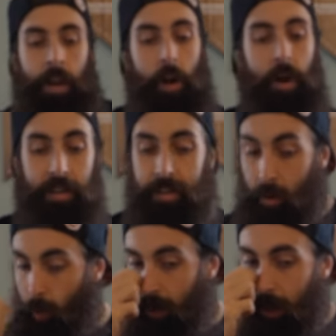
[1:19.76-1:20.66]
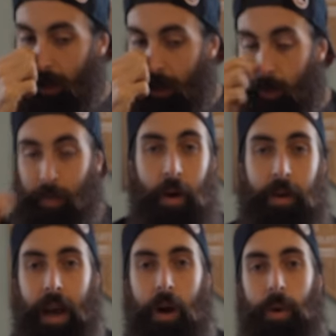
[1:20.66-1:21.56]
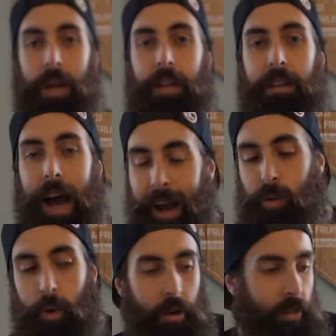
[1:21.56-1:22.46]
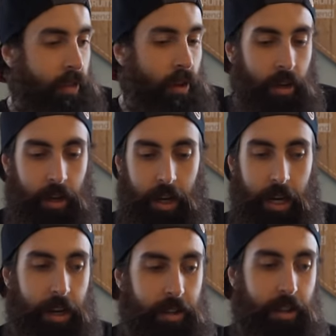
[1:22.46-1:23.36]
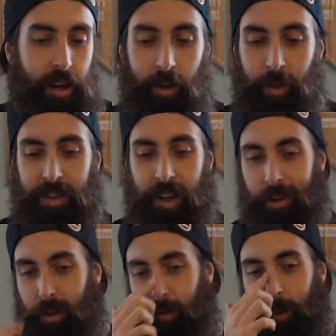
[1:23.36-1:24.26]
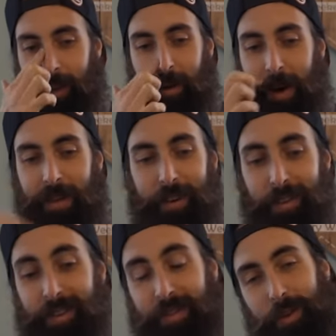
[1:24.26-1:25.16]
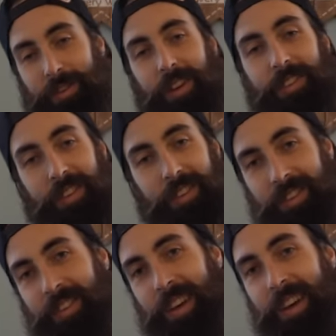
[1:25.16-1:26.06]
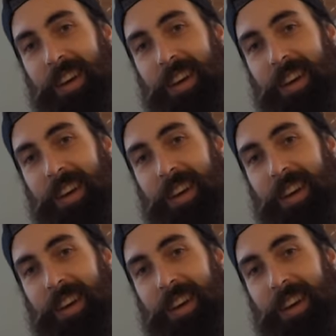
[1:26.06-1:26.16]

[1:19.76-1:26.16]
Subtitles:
All right, today we're at the Brown Cow in Ackworth, and we're taking on one of their man versus food challenges.